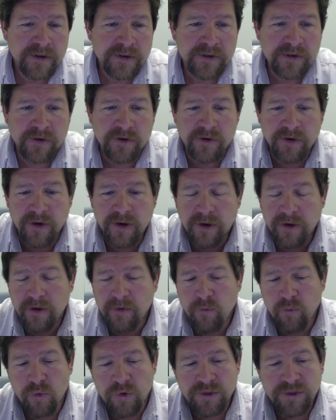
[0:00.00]
So
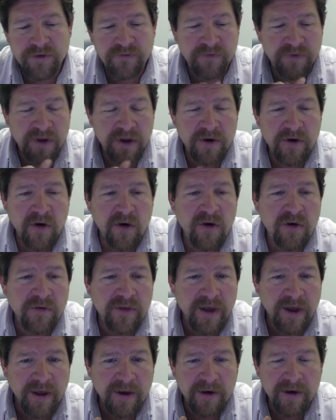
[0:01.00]
once you've done all
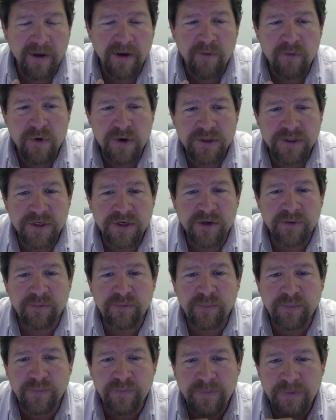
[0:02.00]
that, I want you to